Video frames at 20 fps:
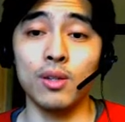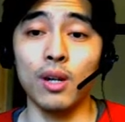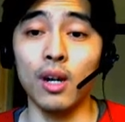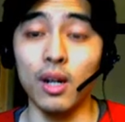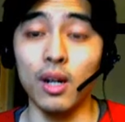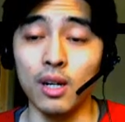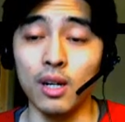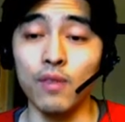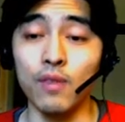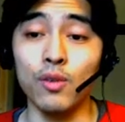
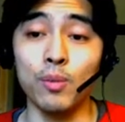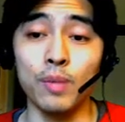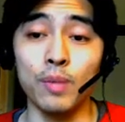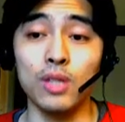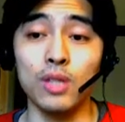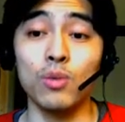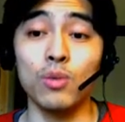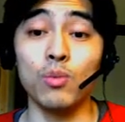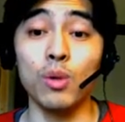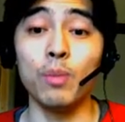uh,
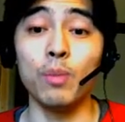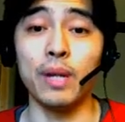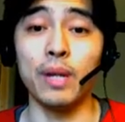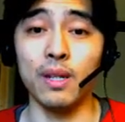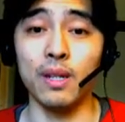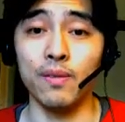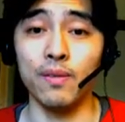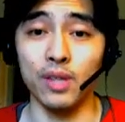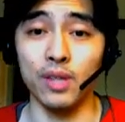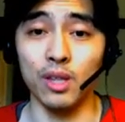governments will
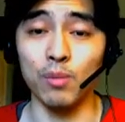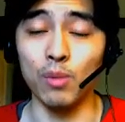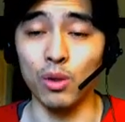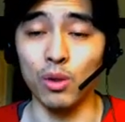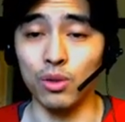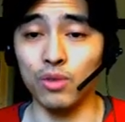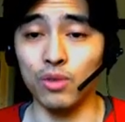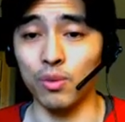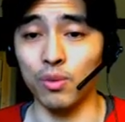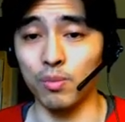benefit the
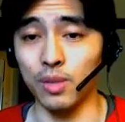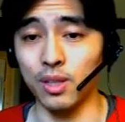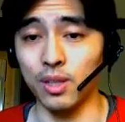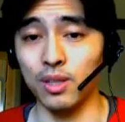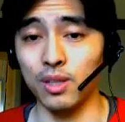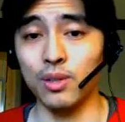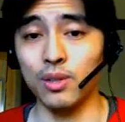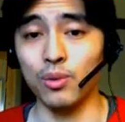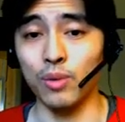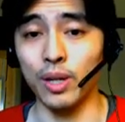most from
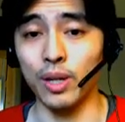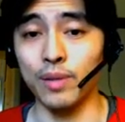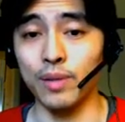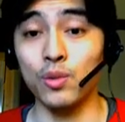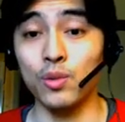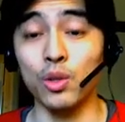this, right?